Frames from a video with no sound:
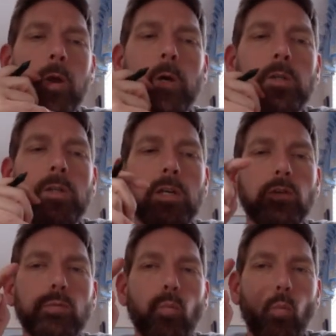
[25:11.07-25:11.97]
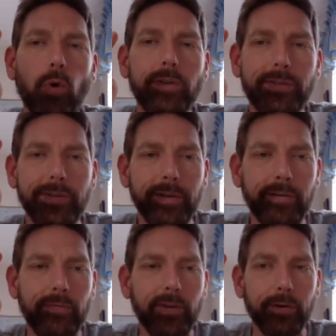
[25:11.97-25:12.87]
since 1 sig
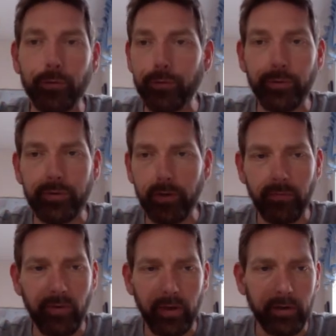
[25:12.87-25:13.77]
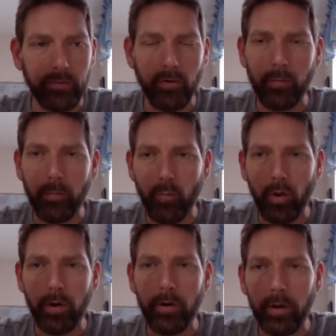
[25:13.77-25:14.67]
fig or 2 sig figs from the
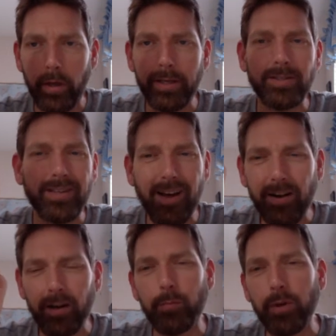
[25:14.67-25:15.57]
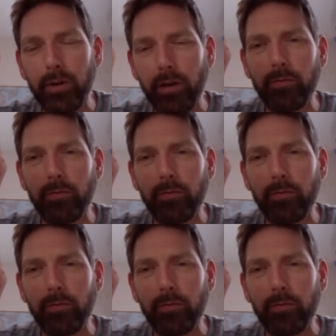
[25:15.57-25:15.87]
molarity is not going to be enough